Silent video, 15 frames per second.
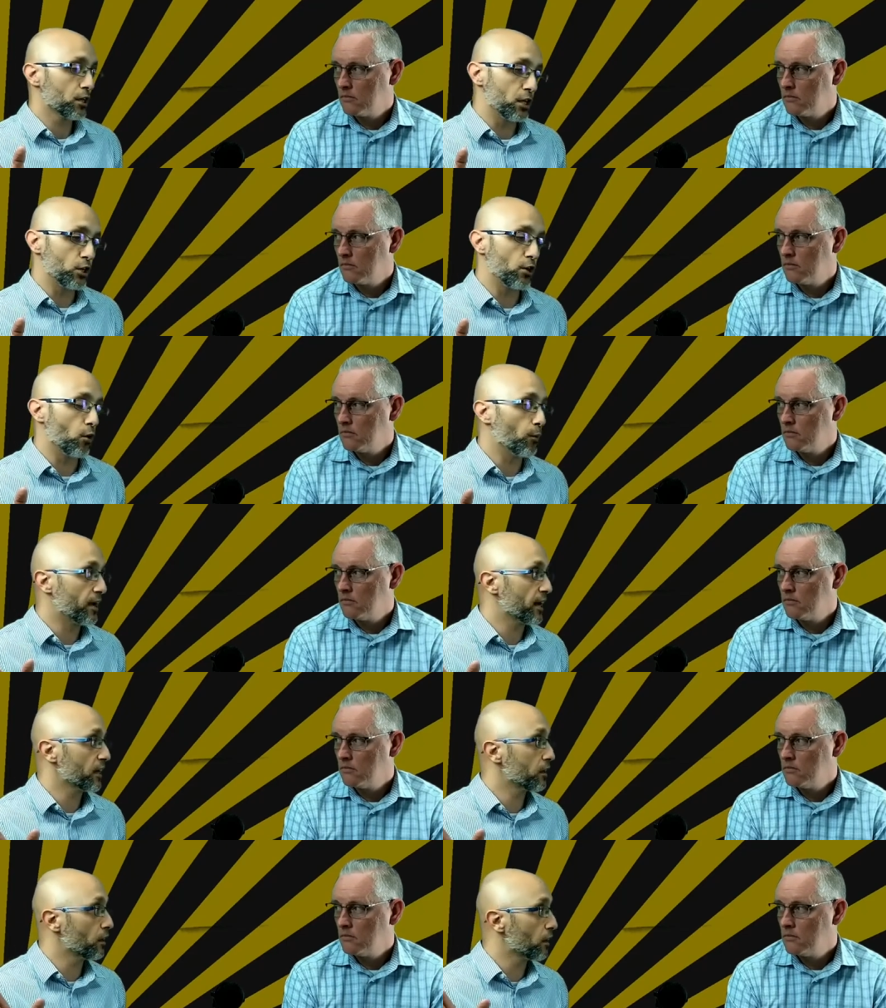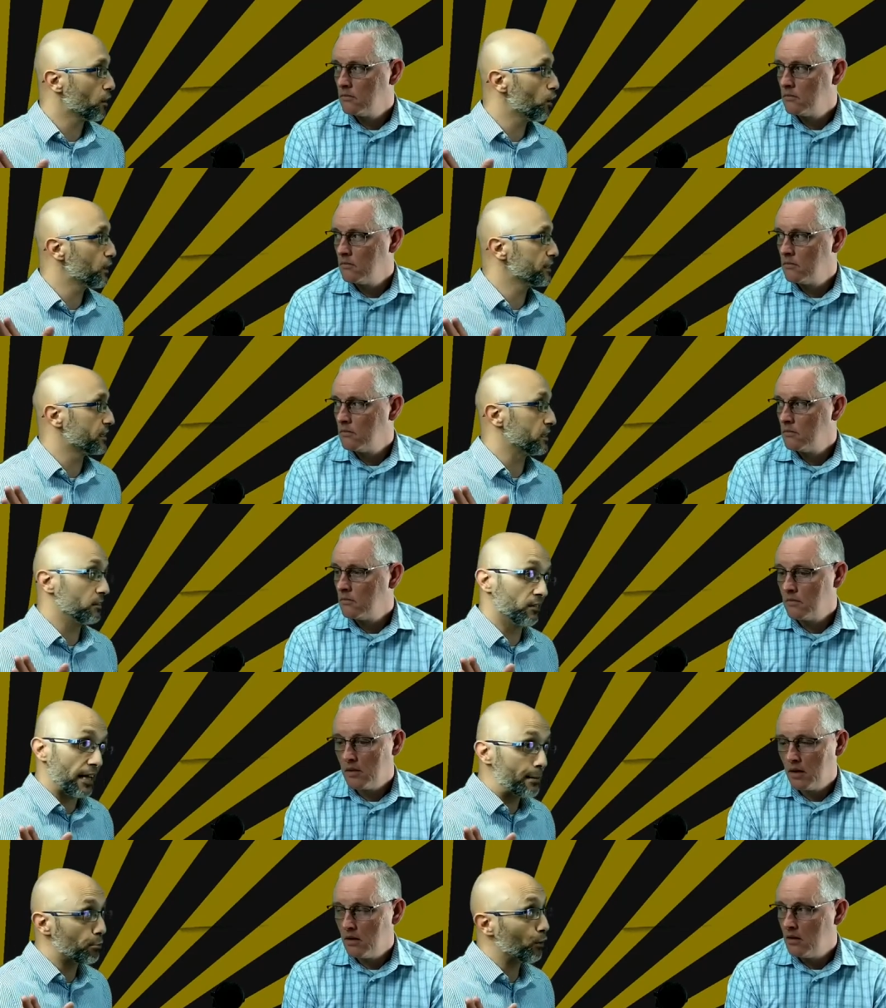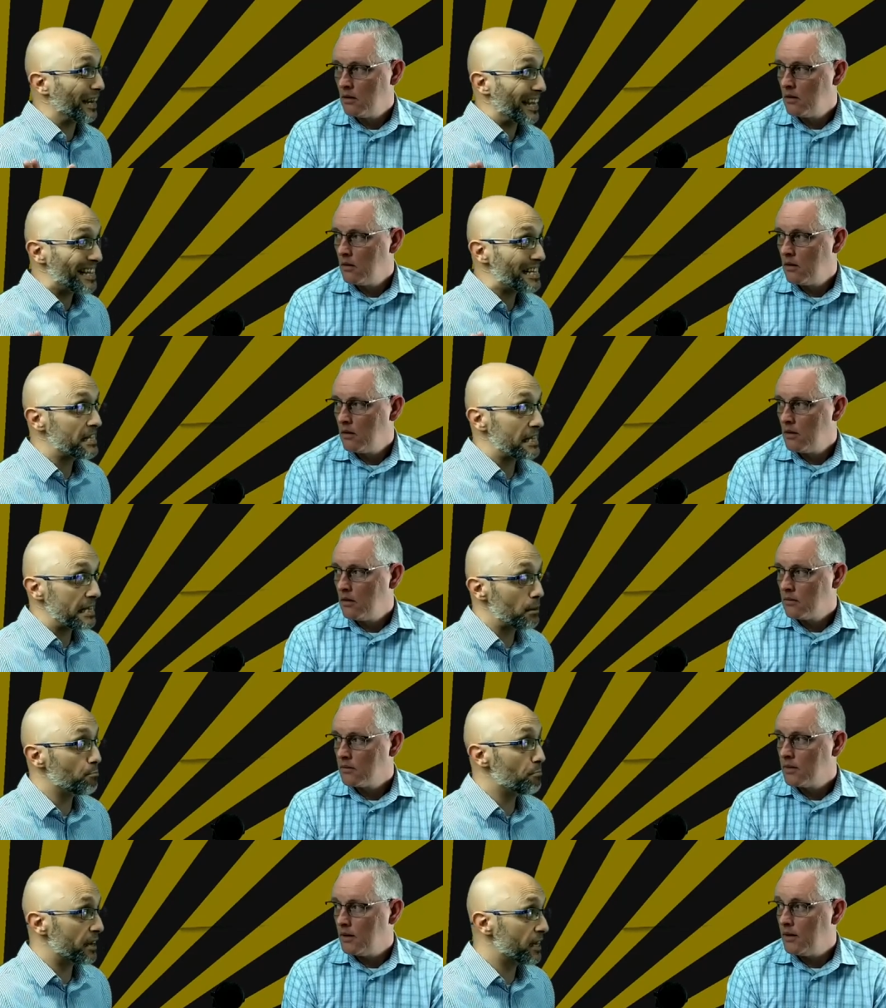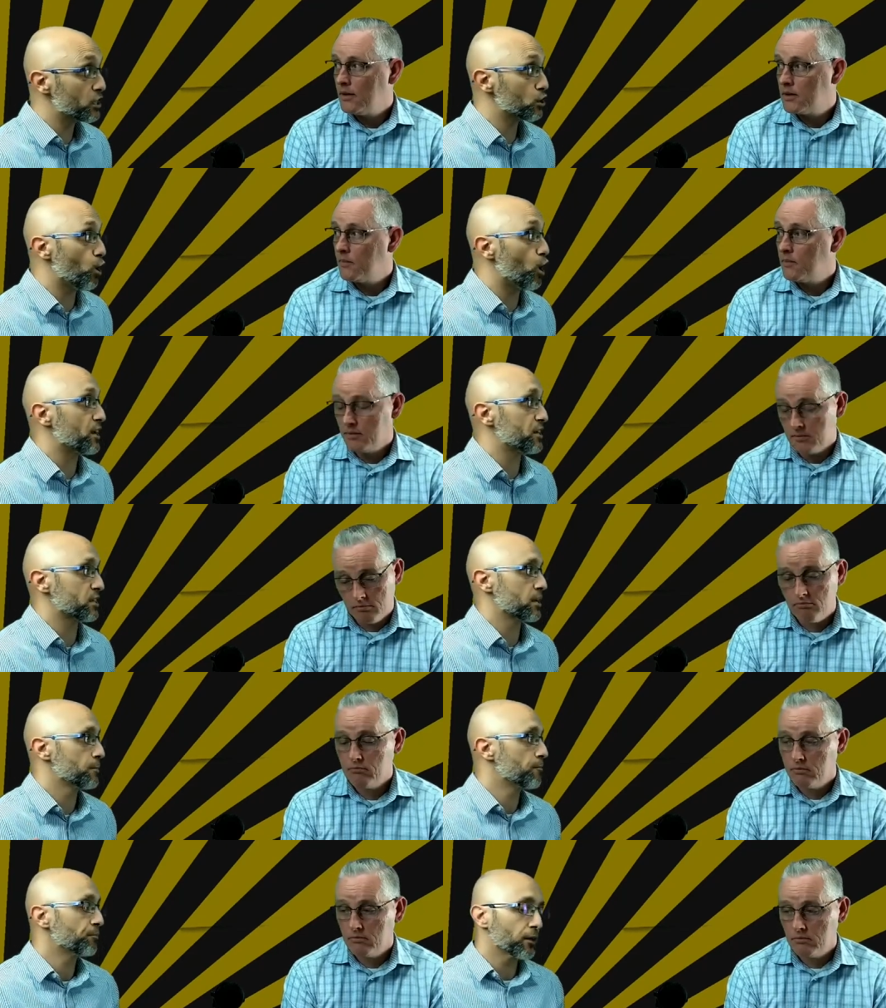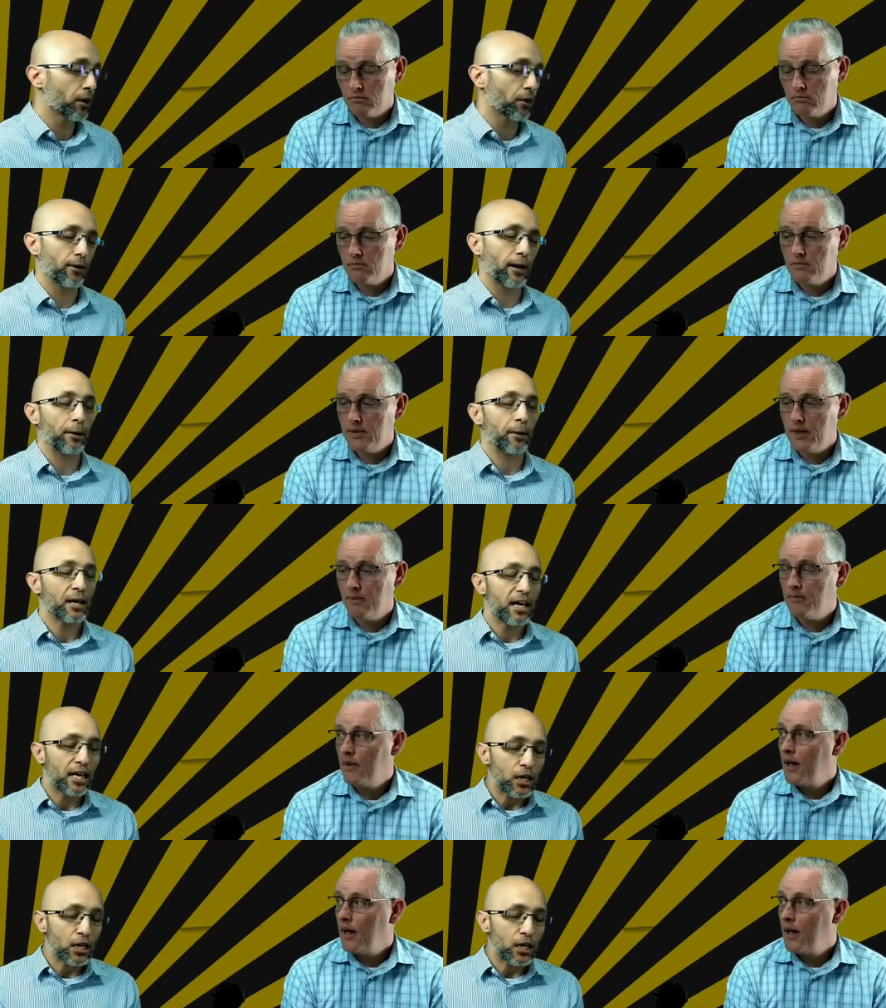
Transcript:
Speaker 1: you know, we got to cut cost, and labor is the biggest cost, right?